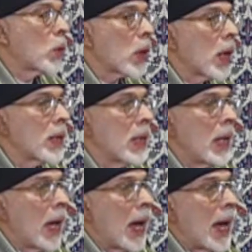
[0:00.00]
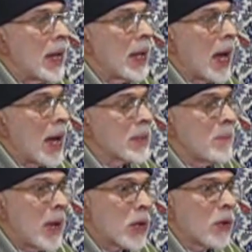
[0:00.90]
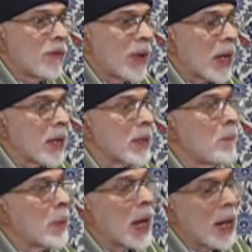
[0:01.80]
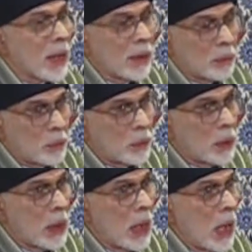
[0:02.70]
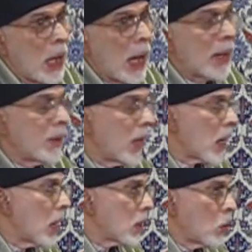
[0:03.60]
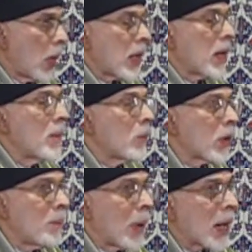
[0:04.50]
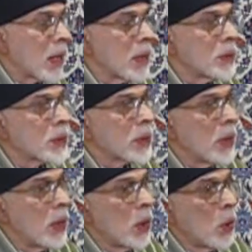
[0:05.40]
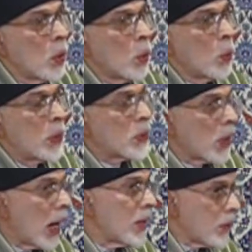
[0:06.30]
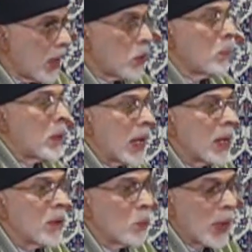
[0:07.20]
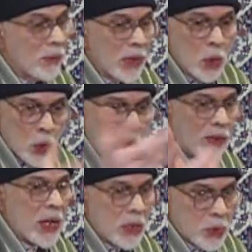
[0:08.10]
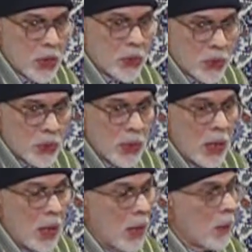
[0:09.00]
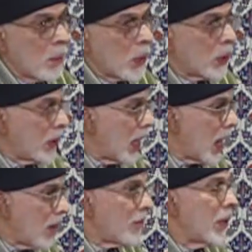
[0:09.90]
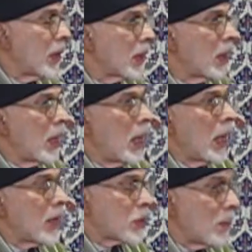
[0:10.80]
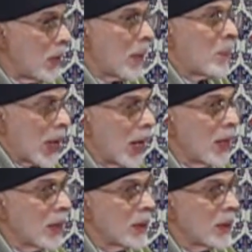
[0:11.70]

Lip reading: Quran, as a matter of fact is a prayer. And there are quite a number of parallels which I try to bring when we go to various churches. Could they have a similar prayer?